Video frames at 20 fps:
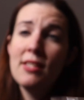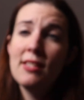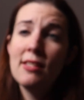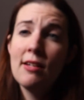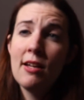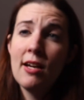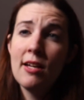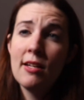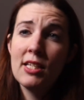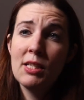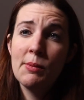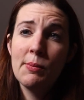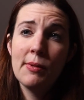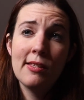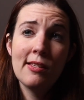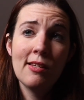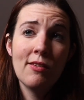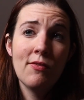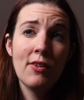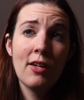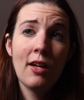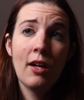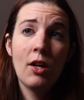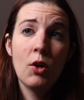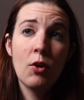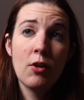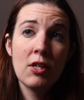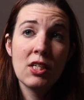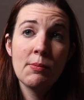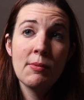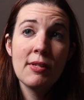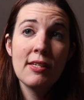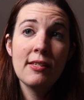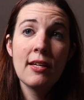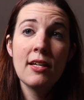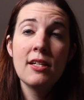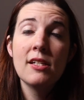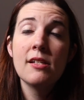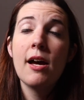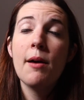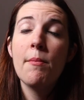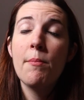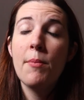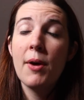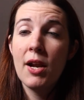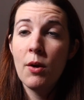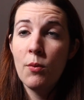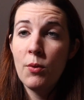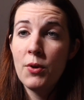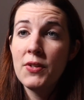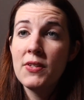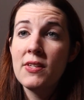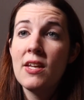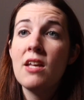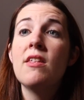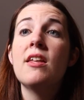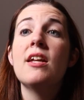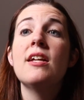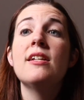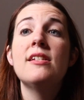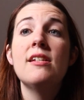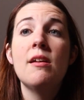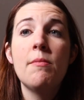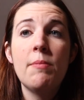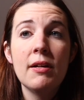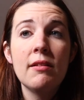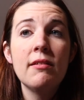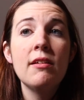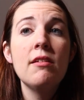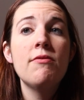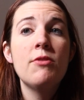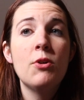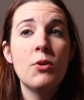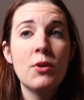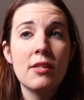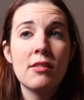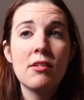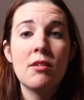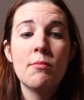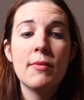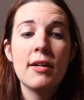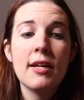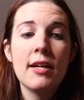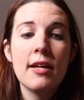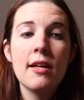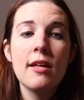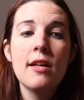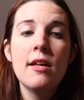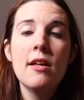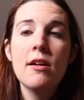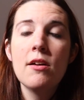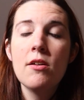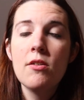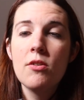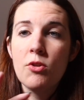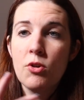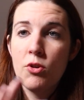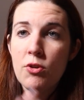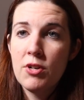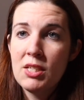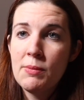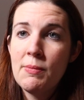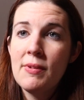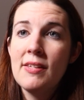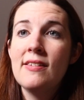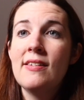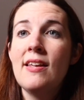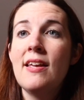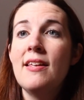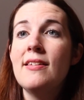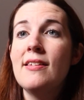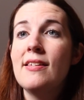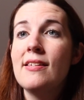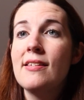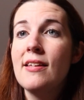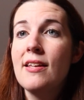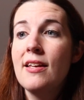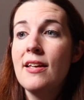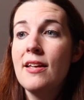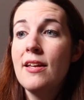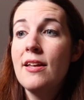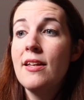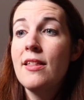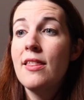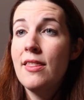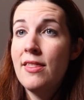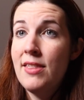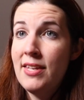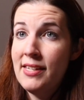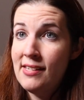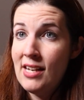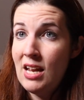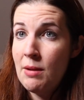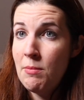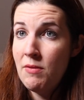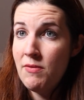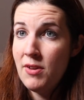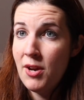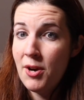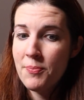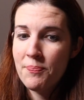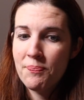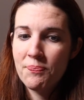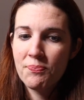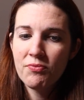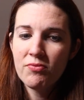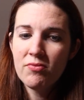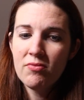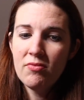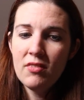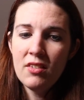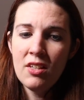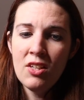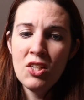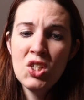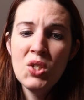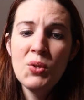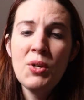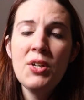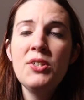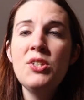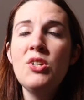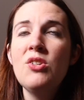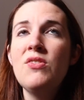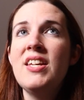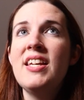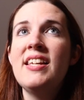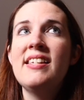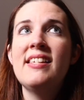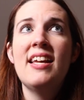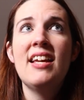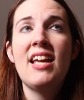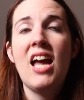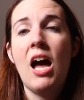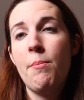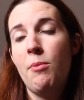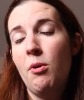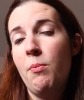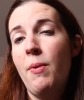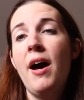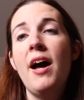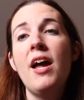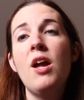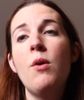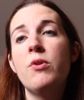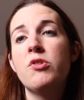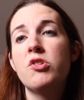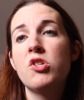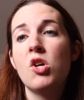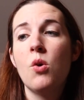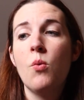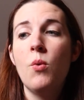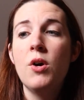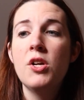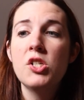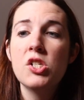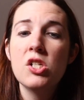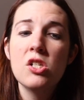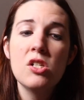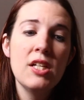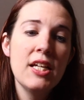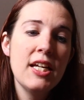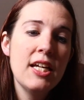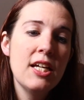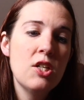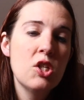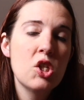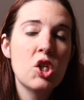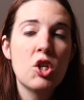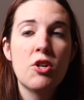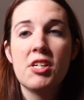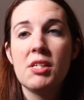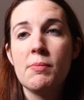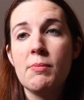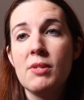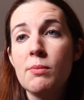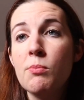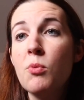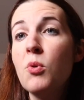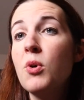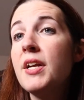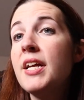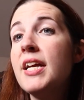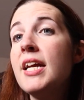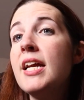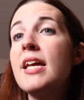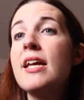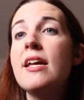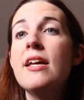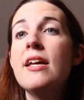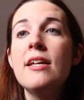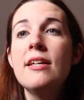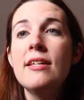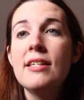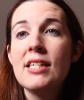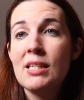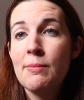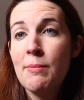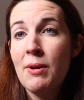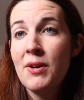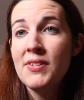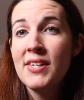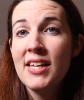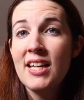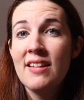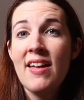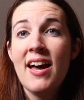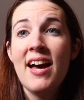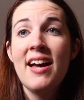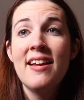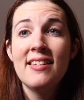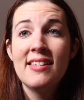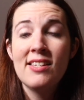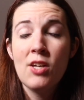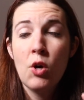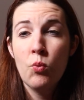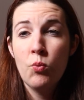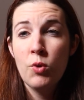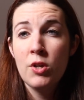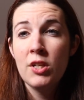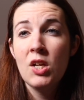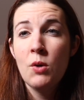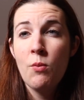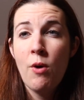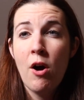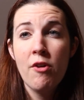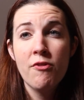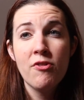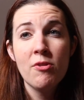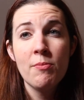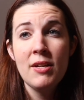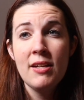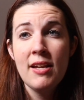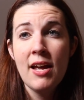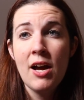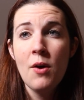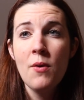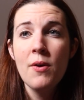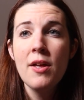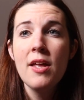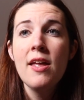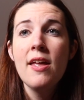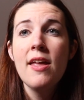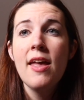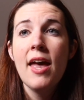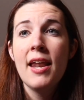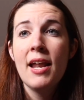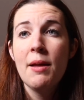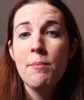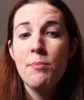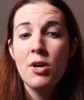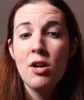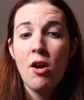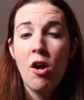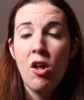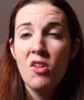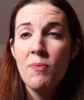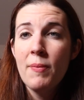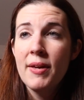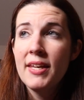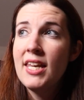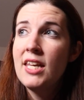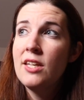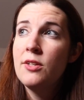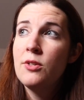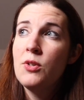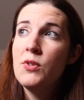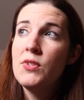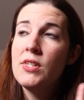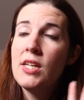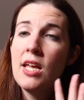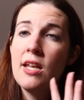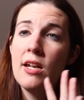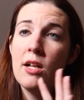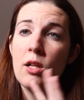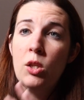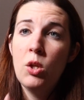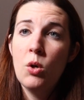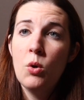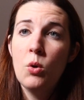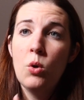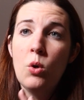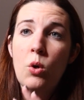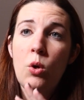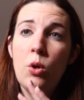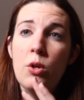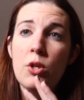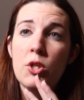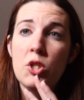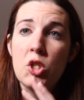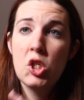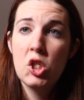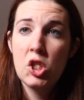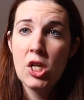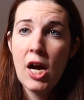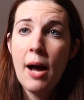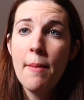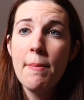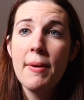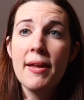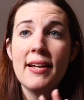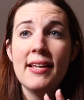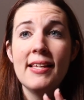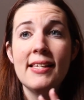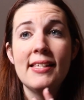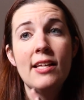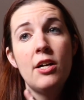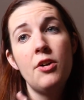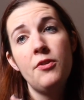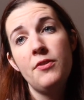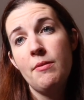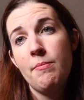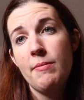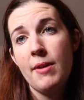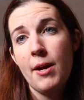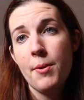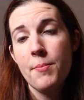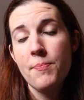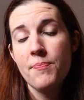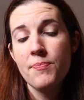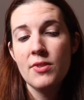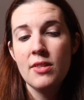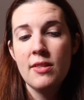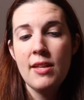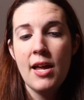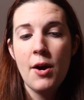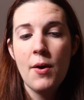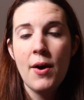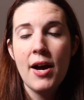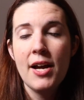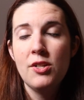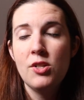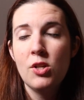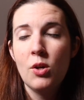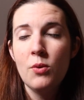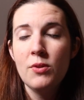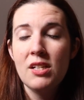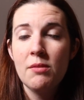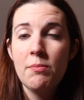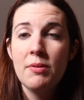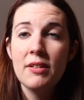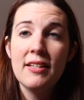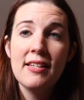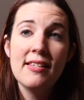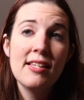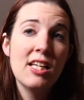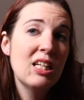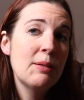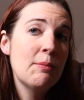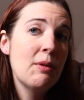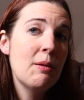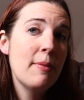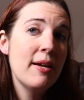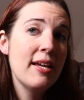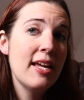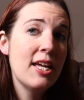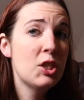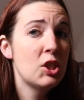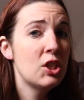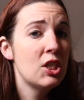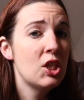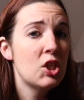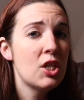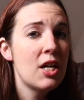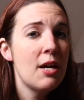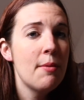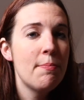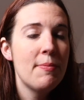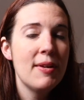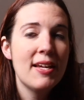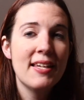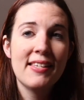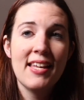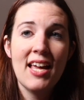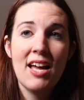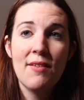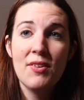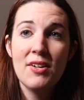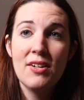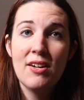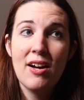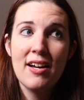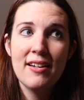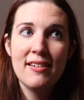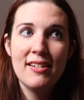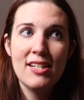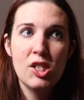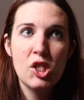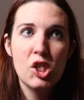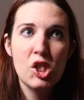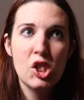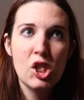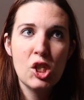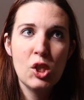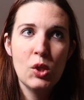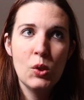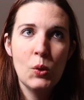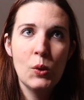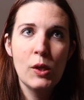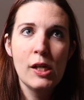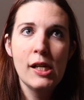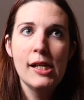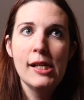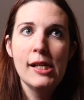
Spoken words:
is not a specific Christmas scent, but I will say that I typically focus on my Christmas scents this time of year. So I'll do things like apple pie, winter wonderland, Christmas morning. Smells like that sell really well for me now, and I put all of my candles in a local shop and I sell them there. Now, I don't typically sell them on my Etsy shop because I haven't gotten into